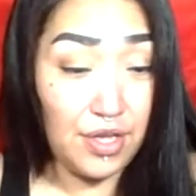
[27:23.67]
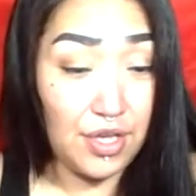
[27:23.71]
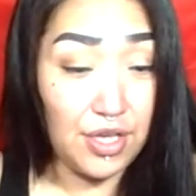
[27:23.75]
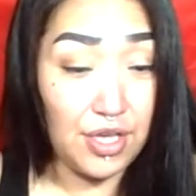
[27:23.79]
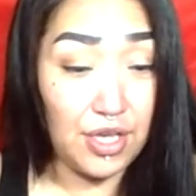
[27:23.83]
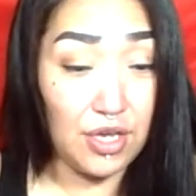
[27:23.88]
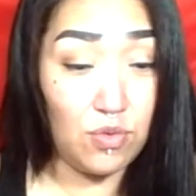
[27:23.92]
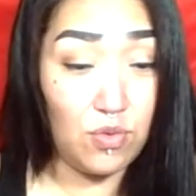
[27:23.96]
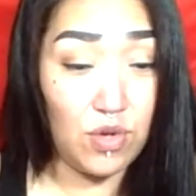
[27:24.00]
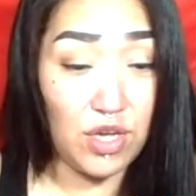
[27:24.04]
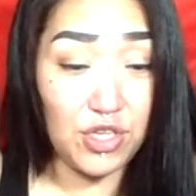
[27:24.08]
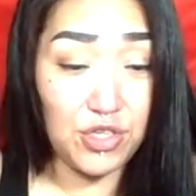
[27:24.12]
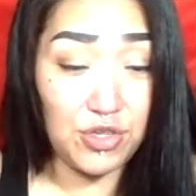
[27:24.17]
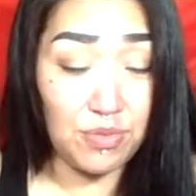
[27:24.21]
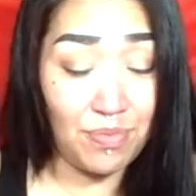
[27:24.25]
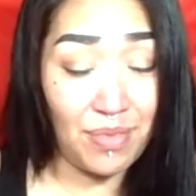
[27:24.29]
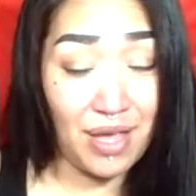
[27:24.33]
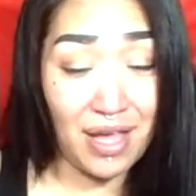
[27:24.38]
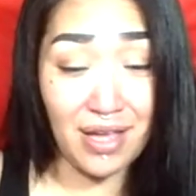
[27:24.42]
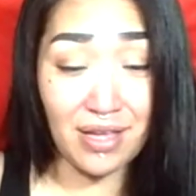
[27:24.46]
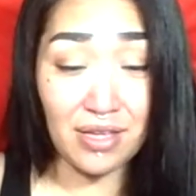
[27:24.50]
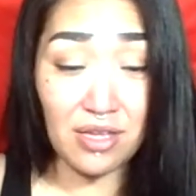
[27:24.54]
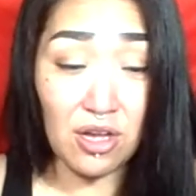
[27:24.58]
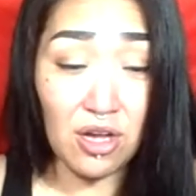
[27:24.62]
It wasn't
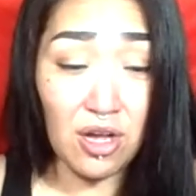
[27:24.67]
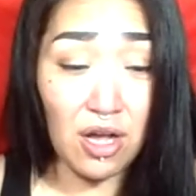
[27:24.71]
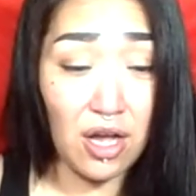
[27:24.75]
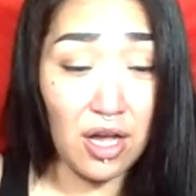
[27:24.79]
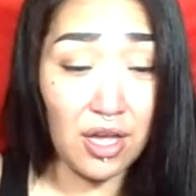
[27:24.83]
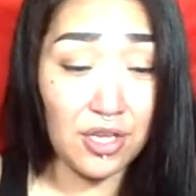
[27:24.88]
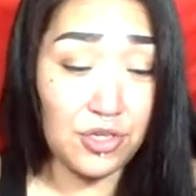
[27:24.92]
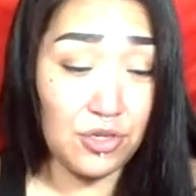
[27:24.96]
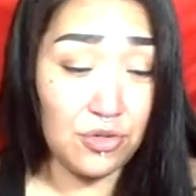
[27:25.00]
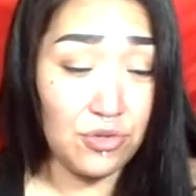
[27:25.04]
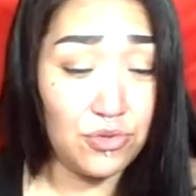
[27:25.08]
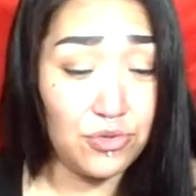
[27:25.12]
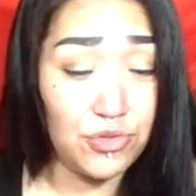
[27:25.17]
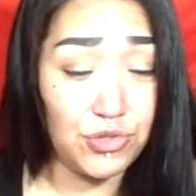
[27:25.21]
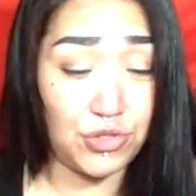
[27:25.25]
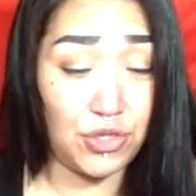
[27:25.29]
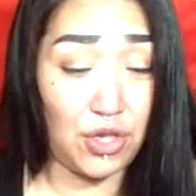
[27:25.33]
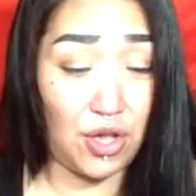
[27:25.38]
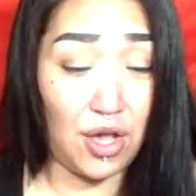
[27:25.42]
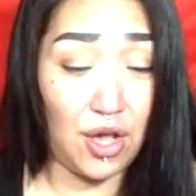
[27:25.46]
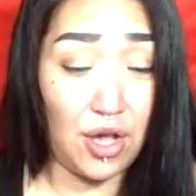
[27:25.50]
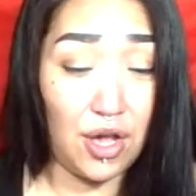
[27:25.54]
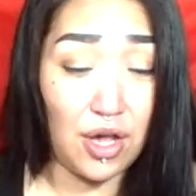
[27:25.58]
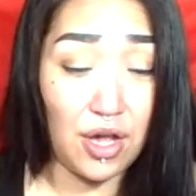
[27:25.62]
my car you
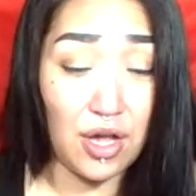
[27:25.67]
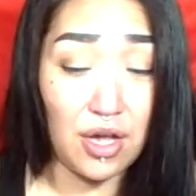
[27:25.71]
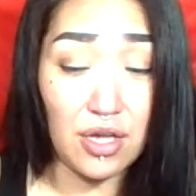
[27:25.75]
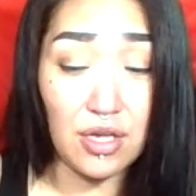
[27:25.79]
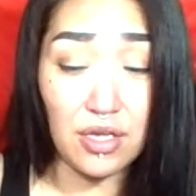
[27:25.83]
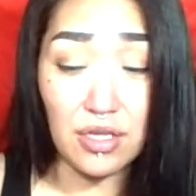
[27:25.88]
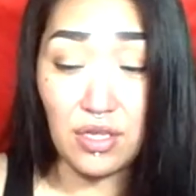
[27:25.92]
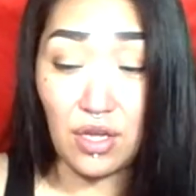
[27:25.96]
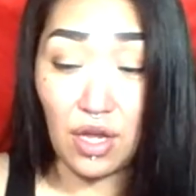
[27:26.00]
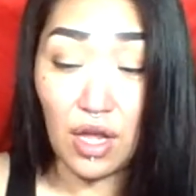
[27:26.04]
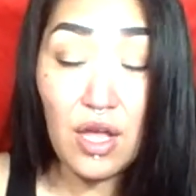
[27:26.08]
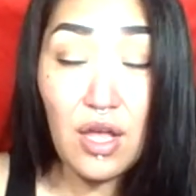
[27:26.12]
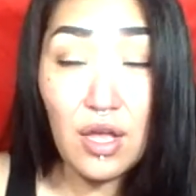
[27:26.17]
saw.